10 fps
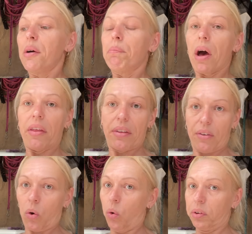But
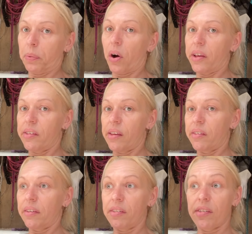horse prices
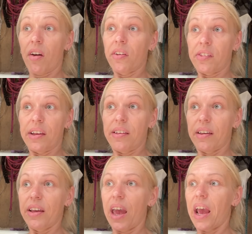had started
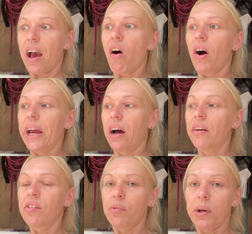getting higher,
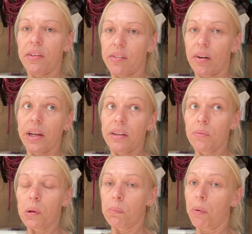so we decided
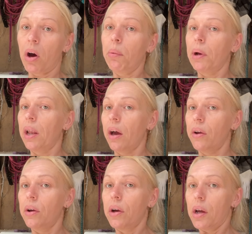we'd buy Willow,